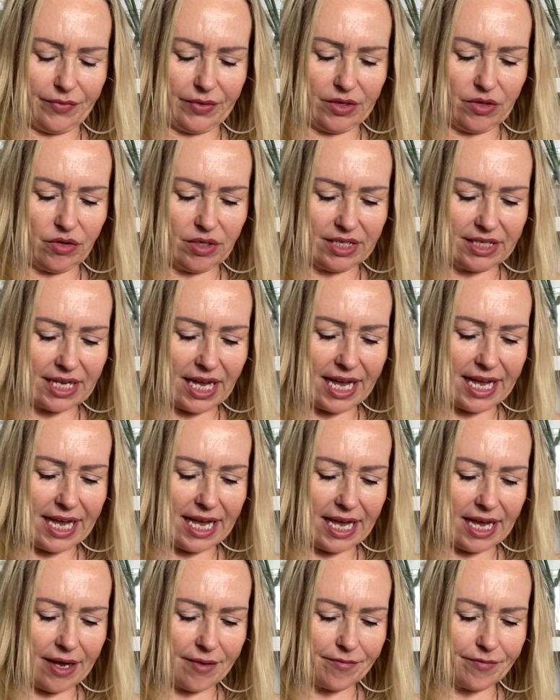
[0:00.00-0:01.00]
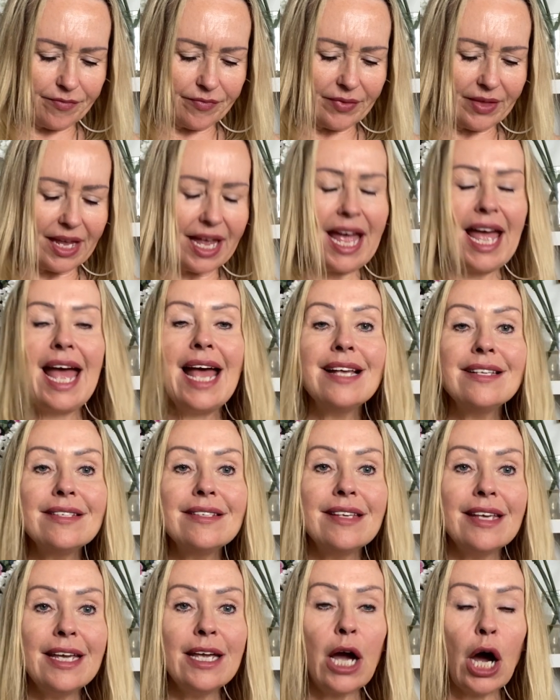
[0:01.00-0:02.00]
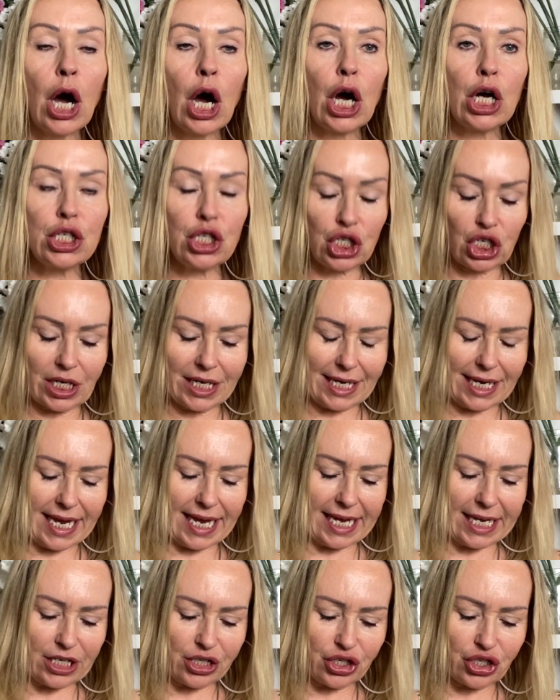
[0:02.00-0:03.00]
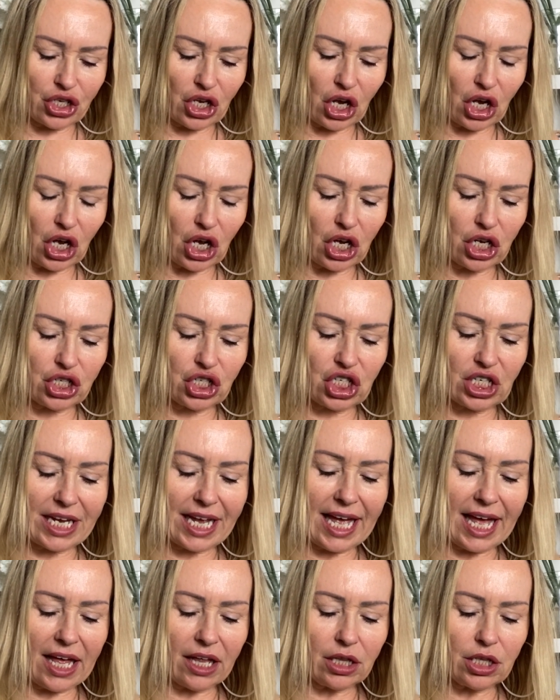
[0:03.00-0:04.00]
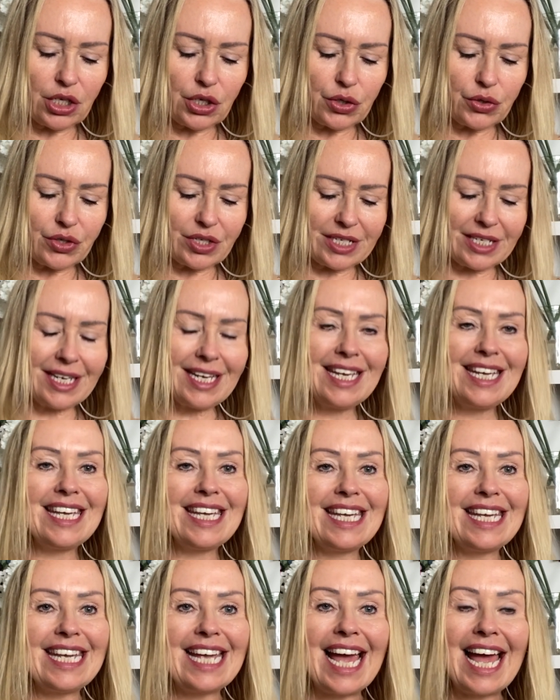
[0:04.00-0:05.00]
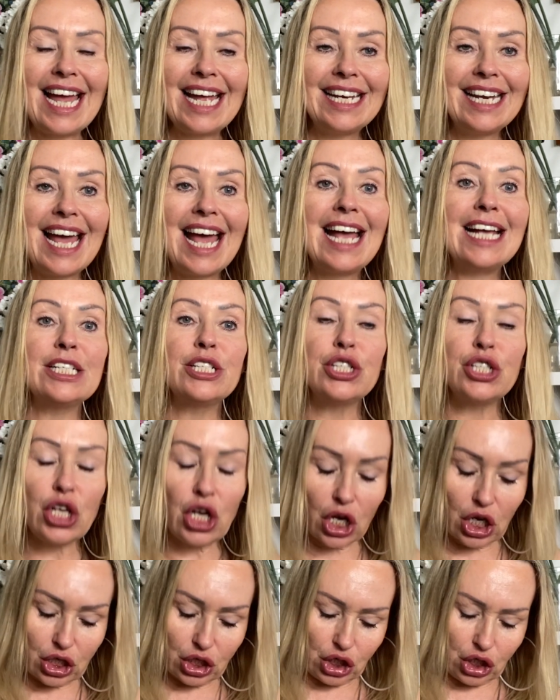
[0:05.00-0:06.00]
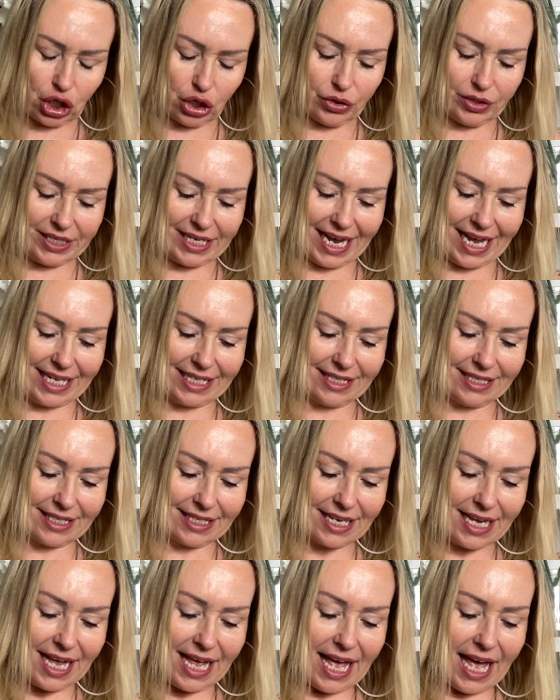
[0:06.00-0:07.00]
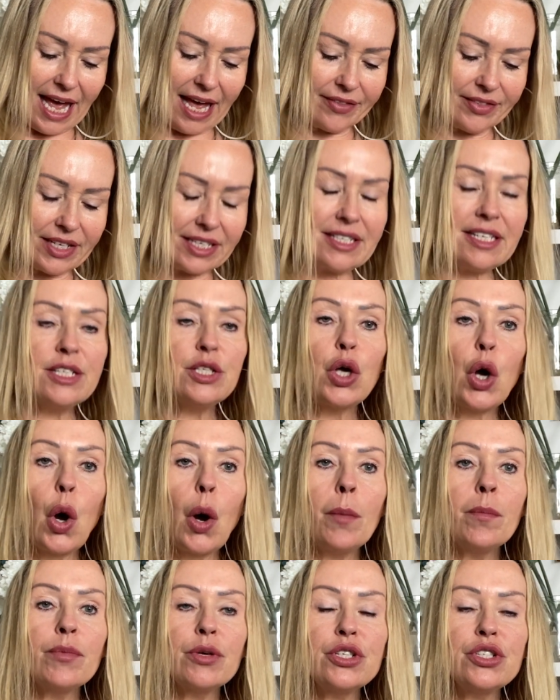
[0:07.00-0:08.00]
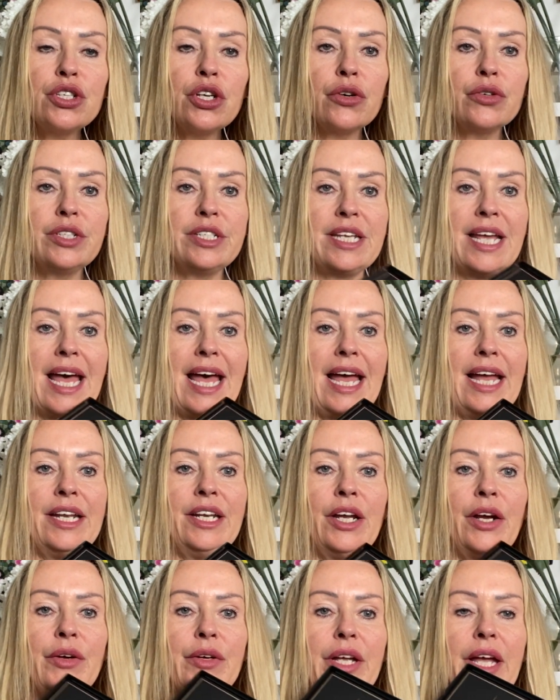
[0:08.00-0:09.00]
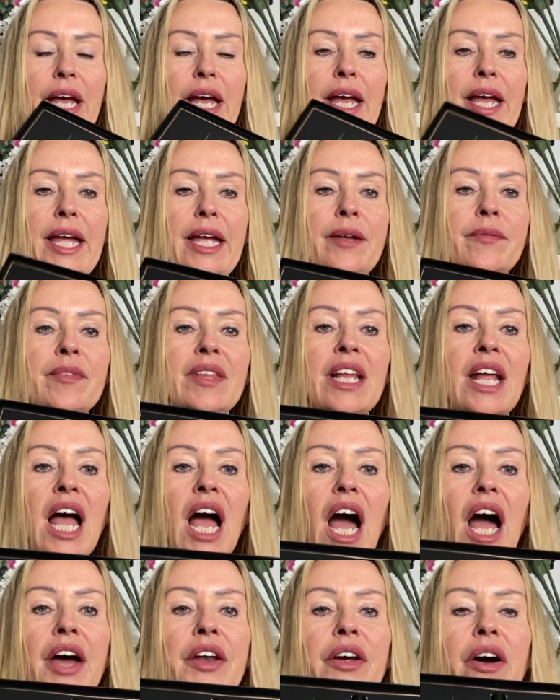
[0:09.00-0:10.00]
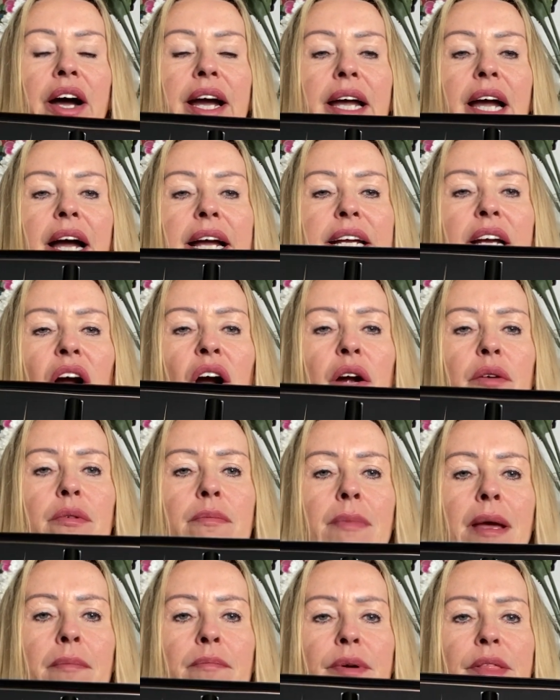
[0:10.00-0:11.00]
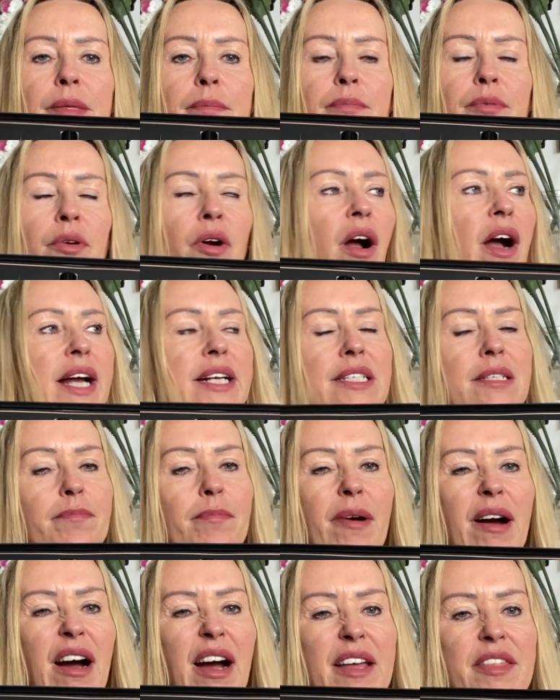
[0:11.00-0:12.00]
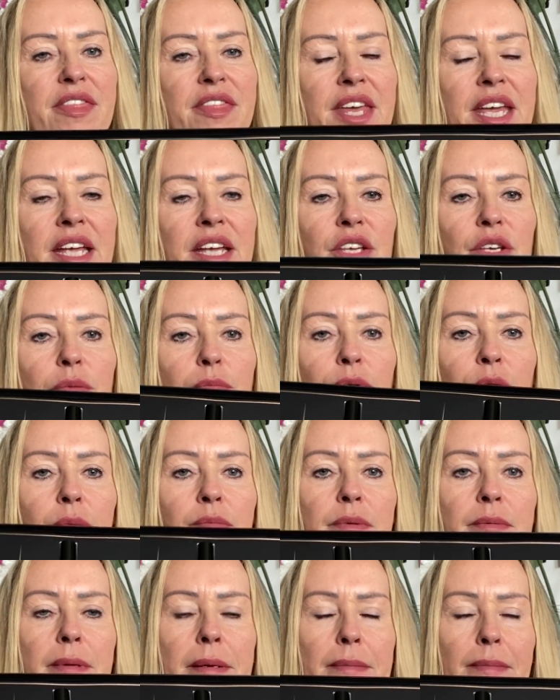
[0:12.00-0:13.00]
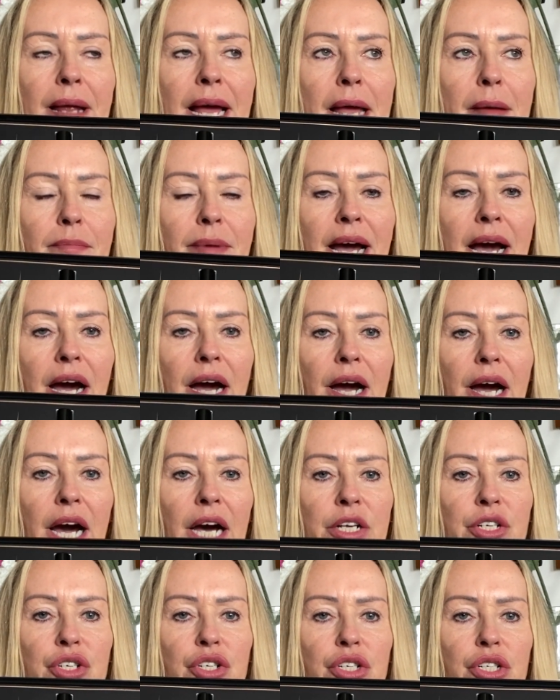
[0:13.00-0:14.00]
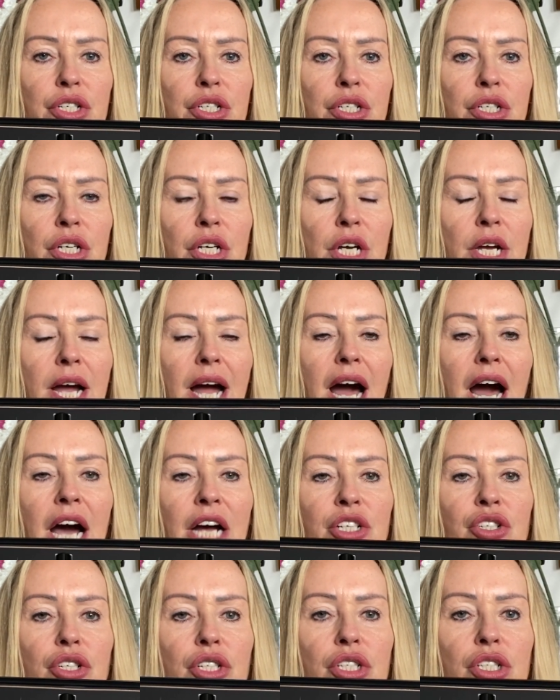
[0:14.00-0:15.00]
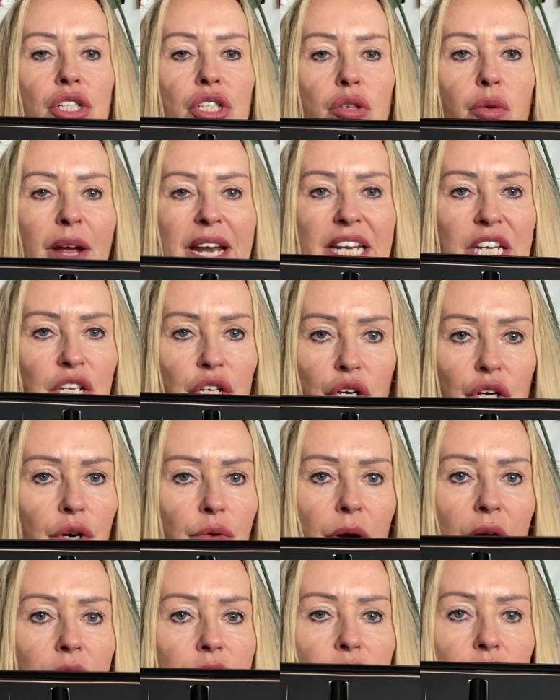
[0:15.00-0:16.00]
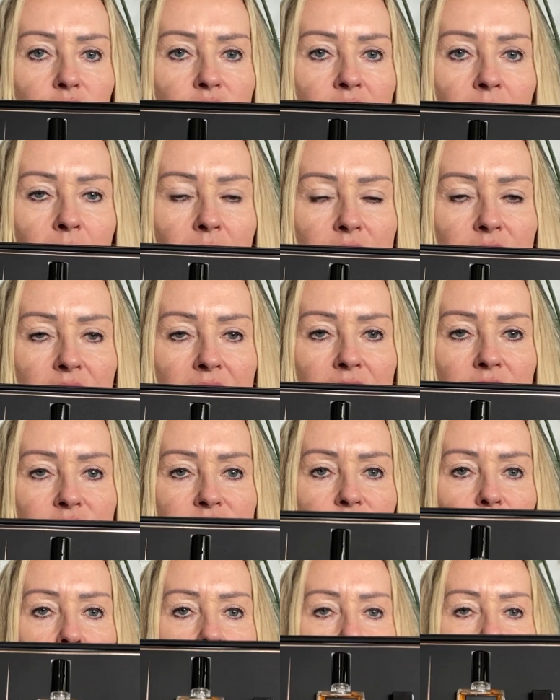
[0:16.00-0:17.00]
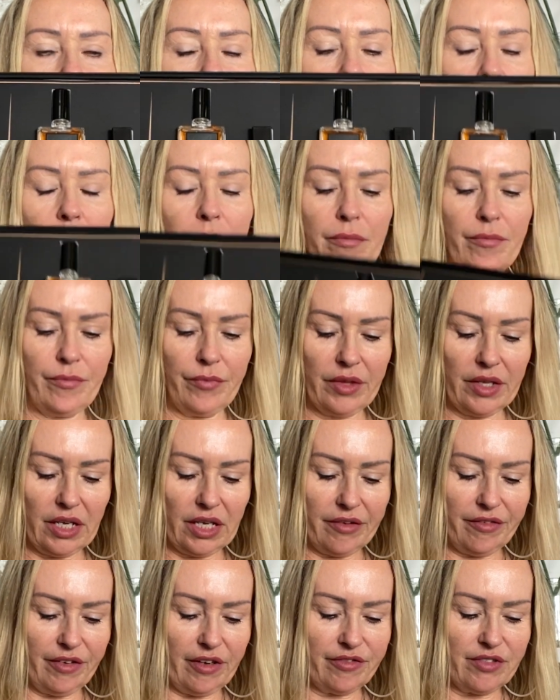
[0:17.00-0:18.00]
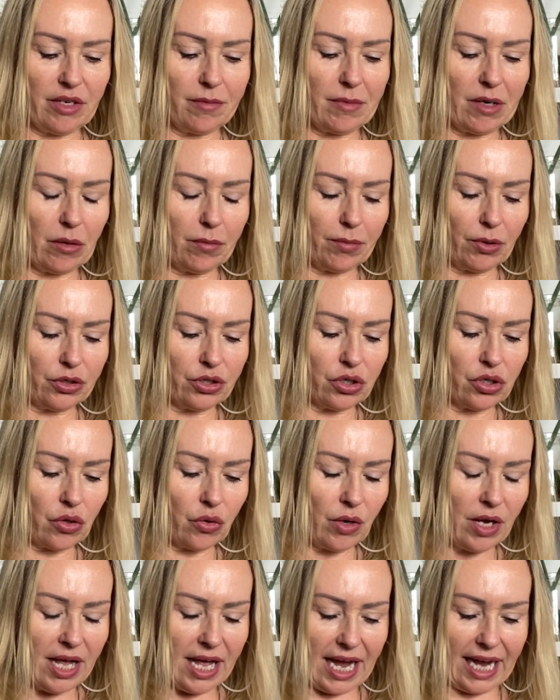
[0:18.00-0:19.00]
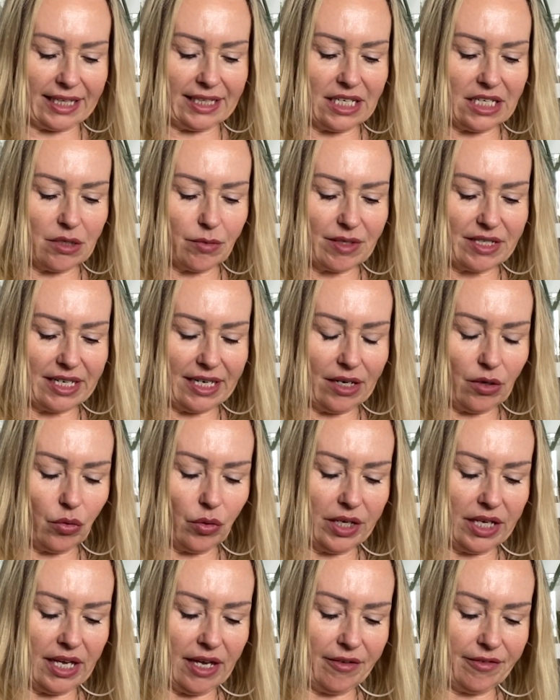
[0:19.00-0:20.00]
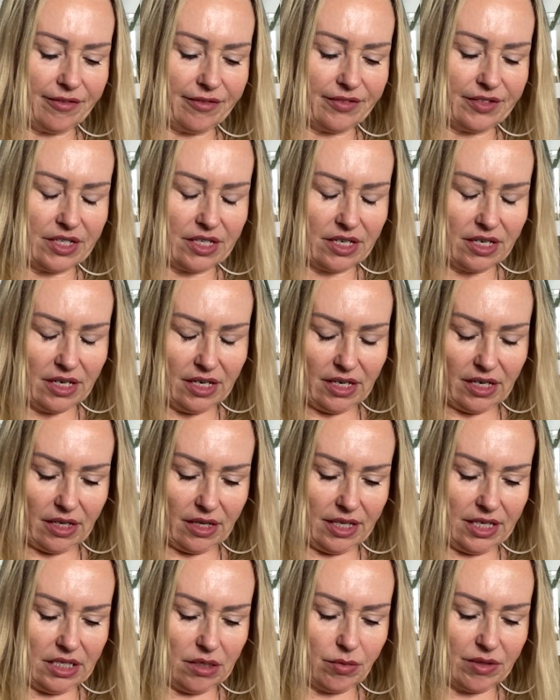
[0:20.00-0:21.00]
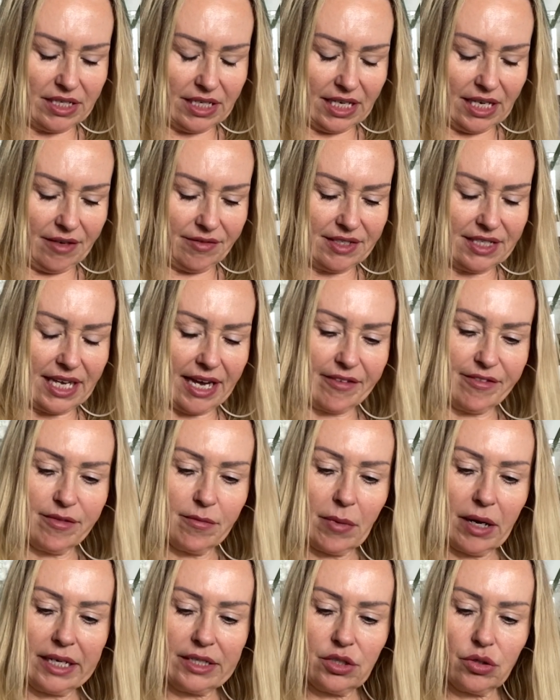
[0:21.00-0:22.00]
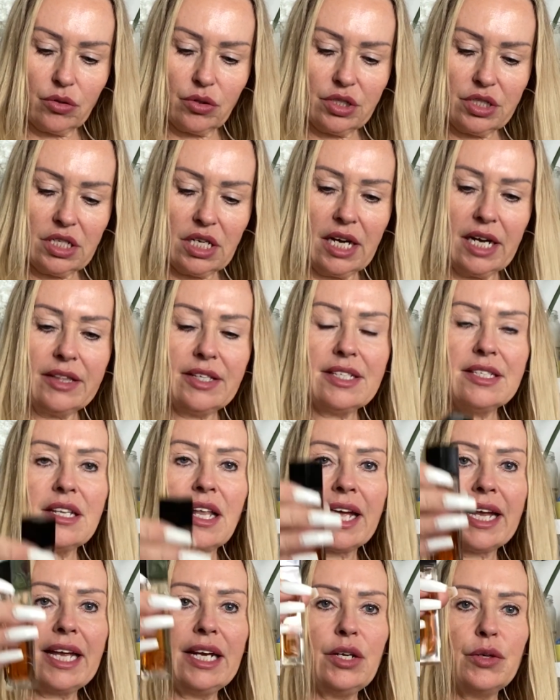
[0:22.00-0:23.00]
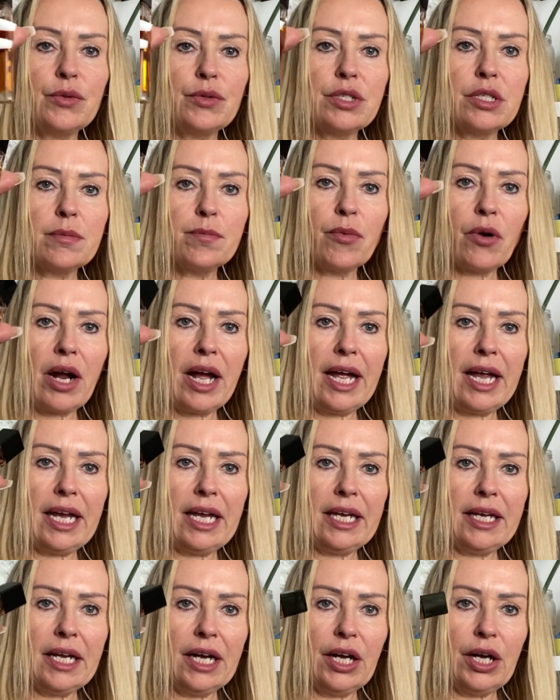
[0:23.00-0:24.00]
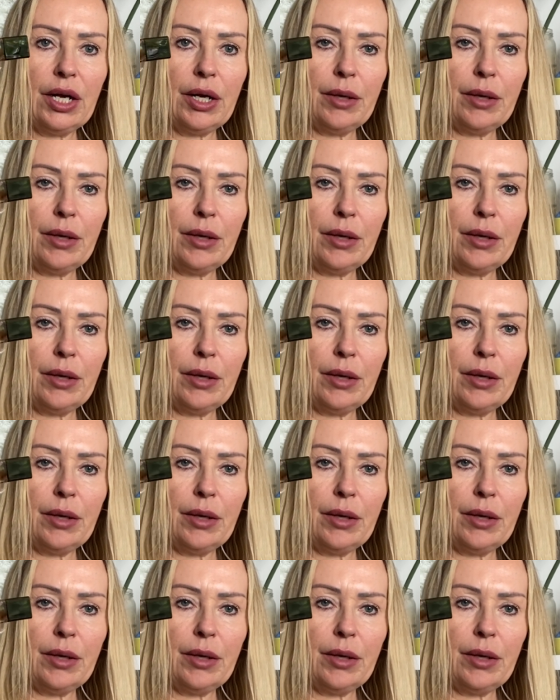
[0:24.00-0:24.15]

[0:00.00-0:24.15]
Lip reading: you say it, S-E-R-G-E, Seage, L-U-T-E-N-S, Seage Lutens. And this is Ombre Sultan, okay? And I can't remember the price, but I think you probably pay about 120 euros or something for a 50ml bottle. And this was a little gift. This was a gift set for my daughter. And there's like a little spray,